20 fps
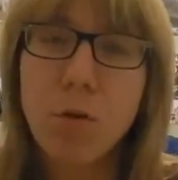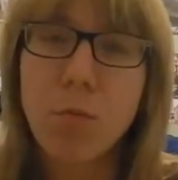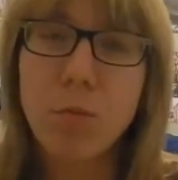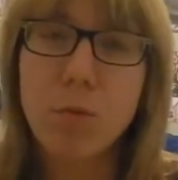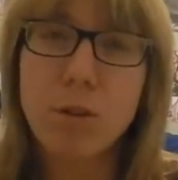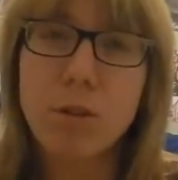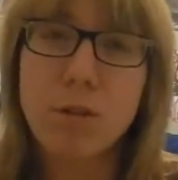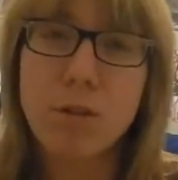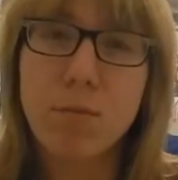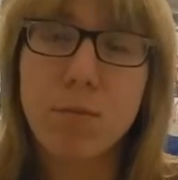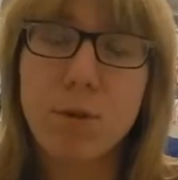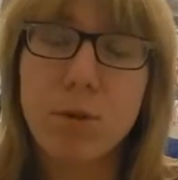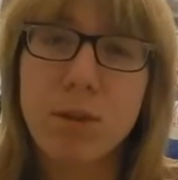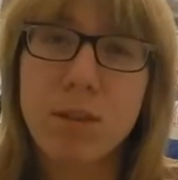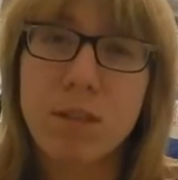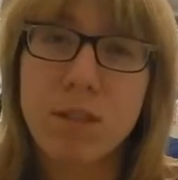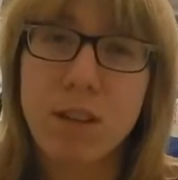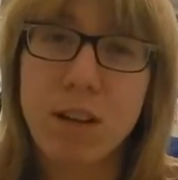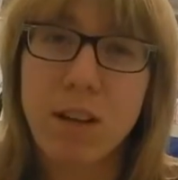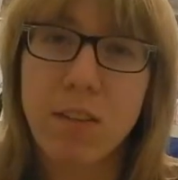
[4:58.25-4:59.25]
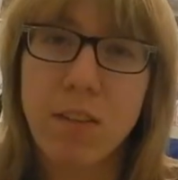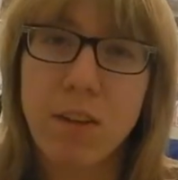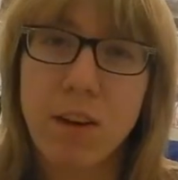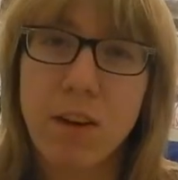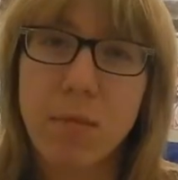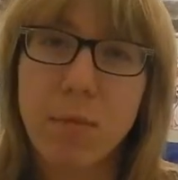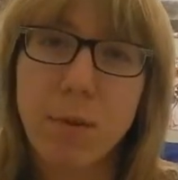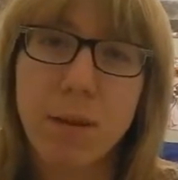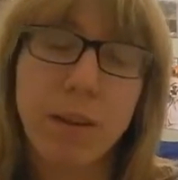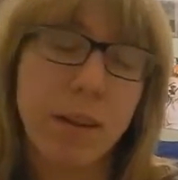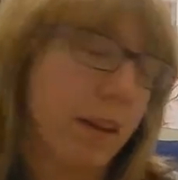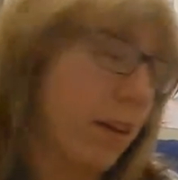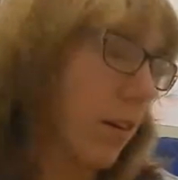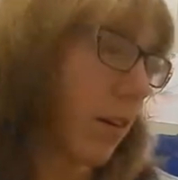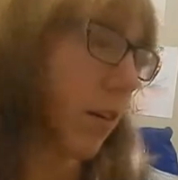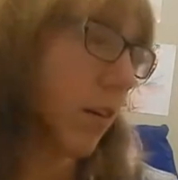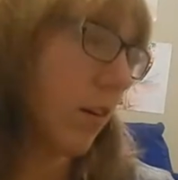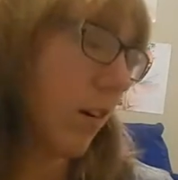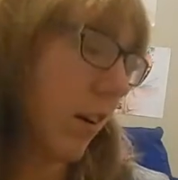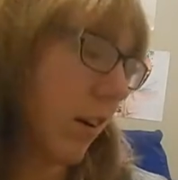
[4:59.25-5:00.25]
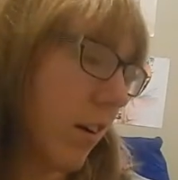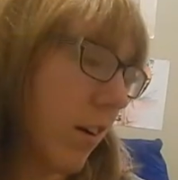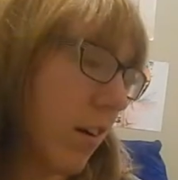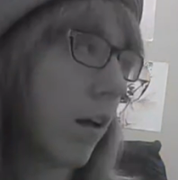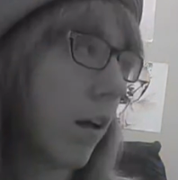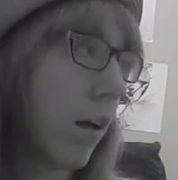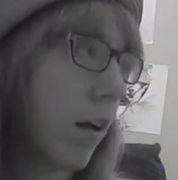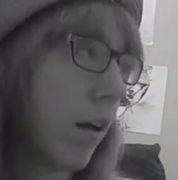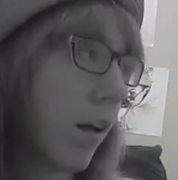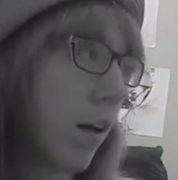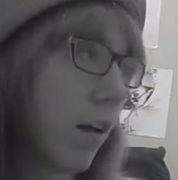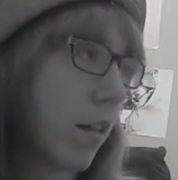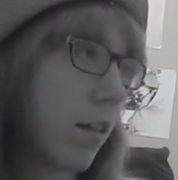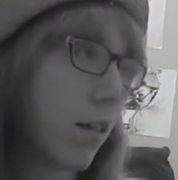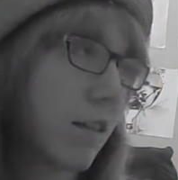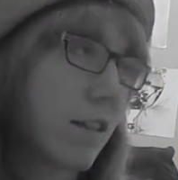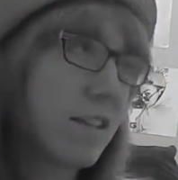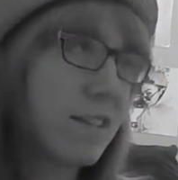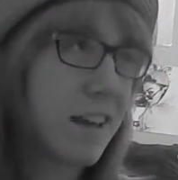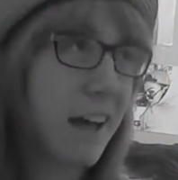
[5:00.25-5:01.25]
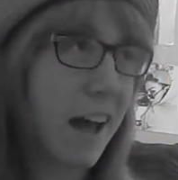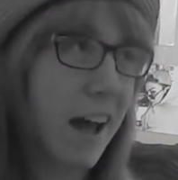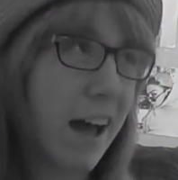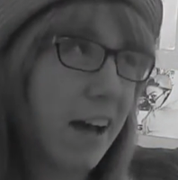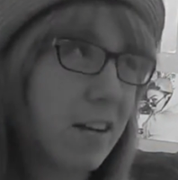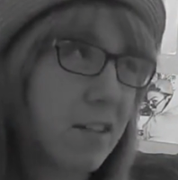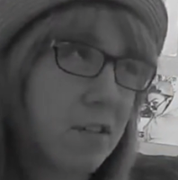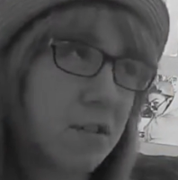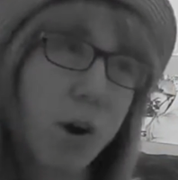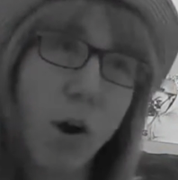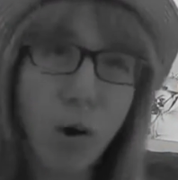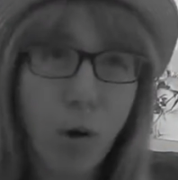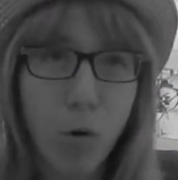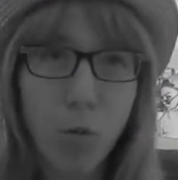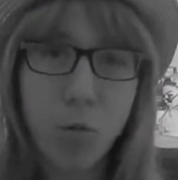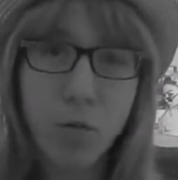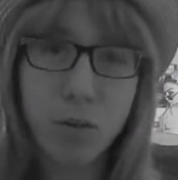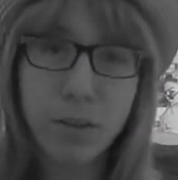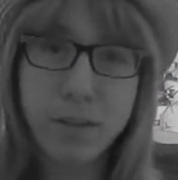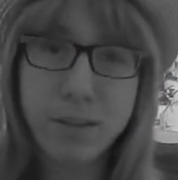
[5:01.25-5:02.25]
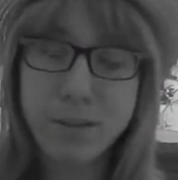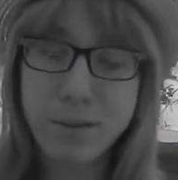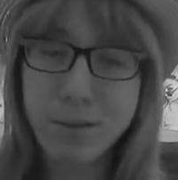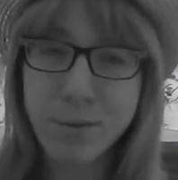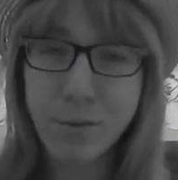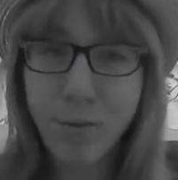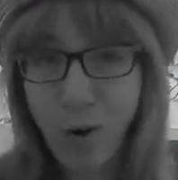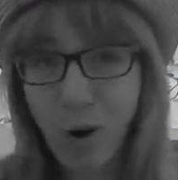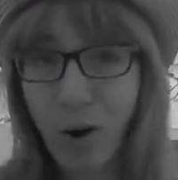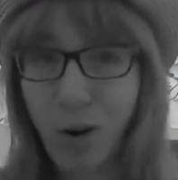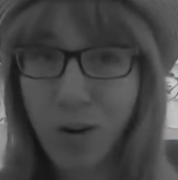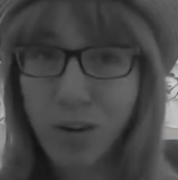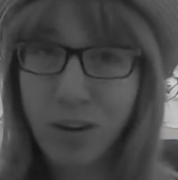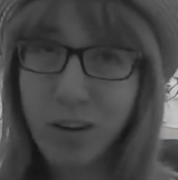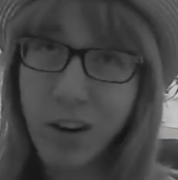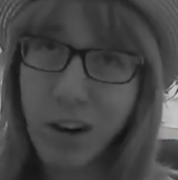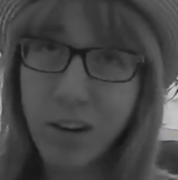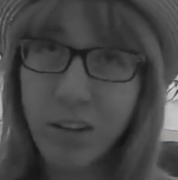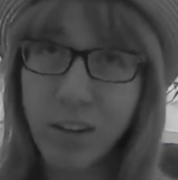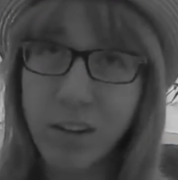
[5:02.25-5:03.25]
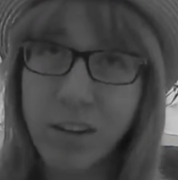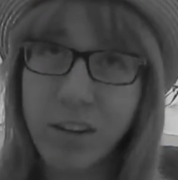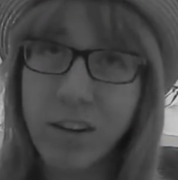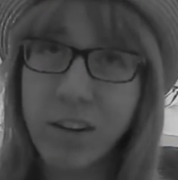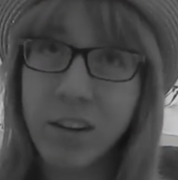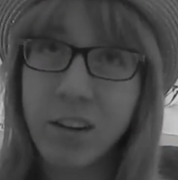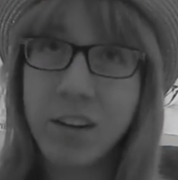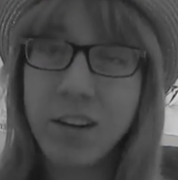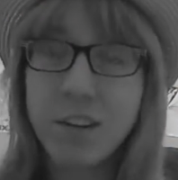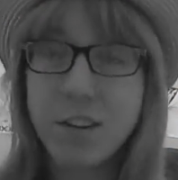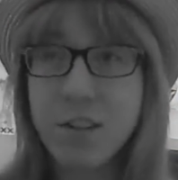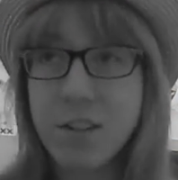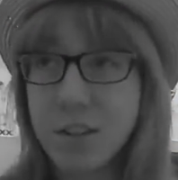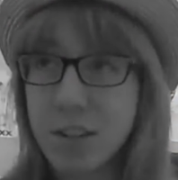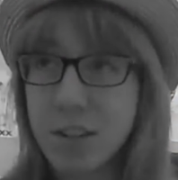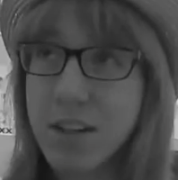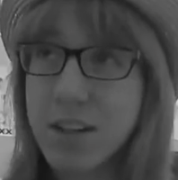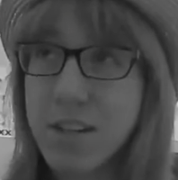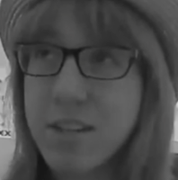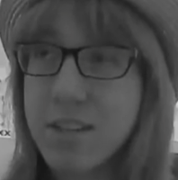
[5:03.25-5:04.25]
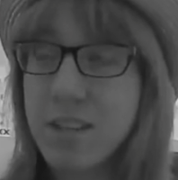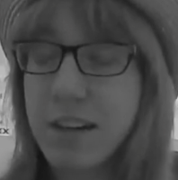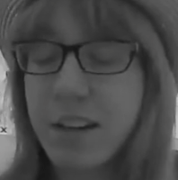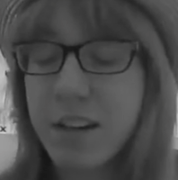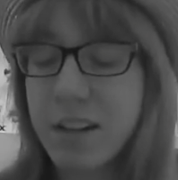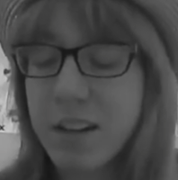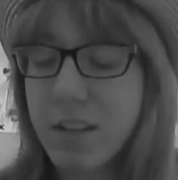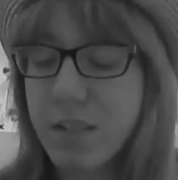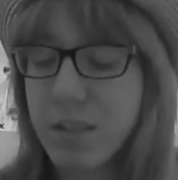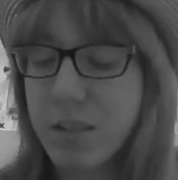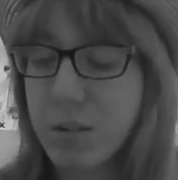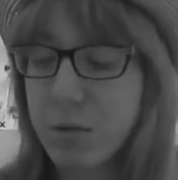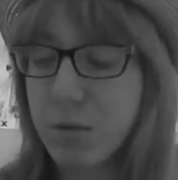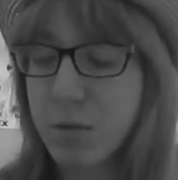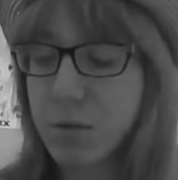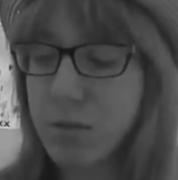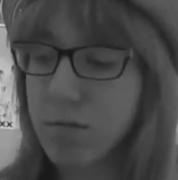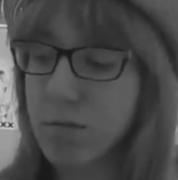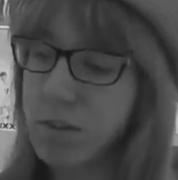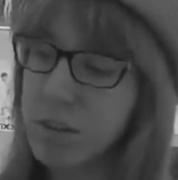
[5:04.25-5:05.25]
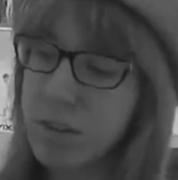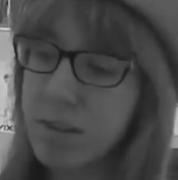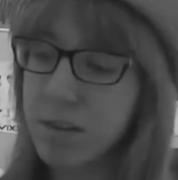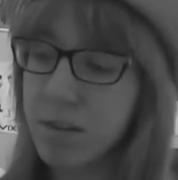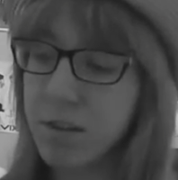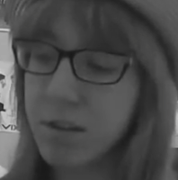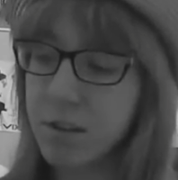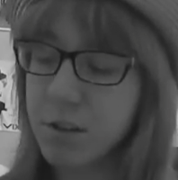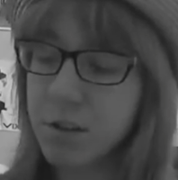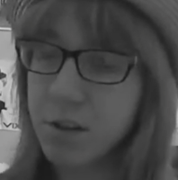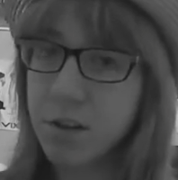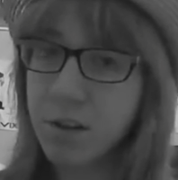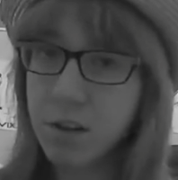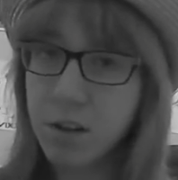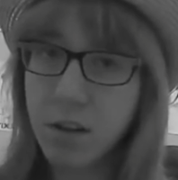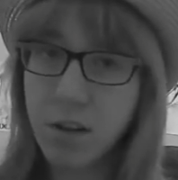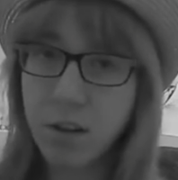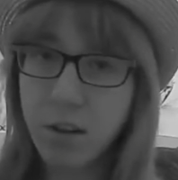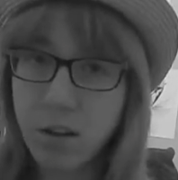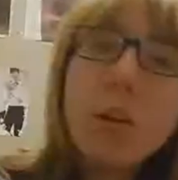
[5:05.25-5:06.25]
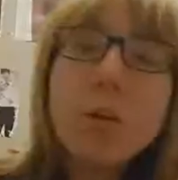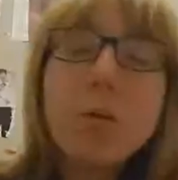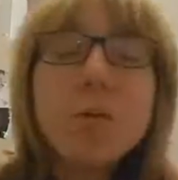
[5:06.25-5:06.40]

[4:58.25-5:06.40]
You wouldn't want someone to stand there and be like, heh, this hat totally is the wrong color. Geez, they didn't even do their research.